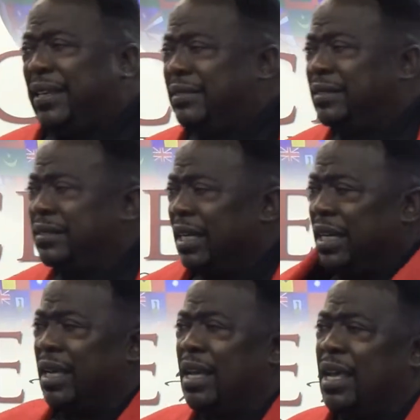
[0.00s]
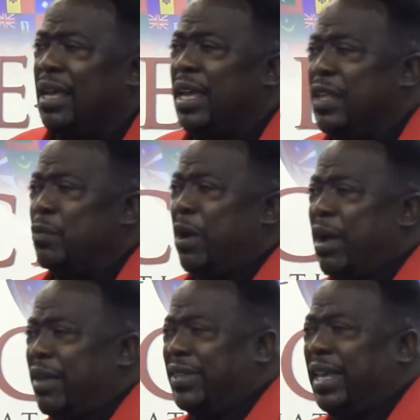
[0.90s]
Oh, he's
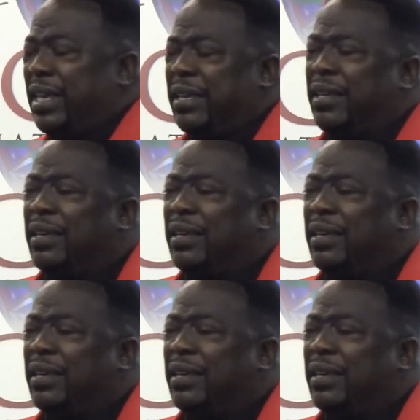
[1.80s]
worthy.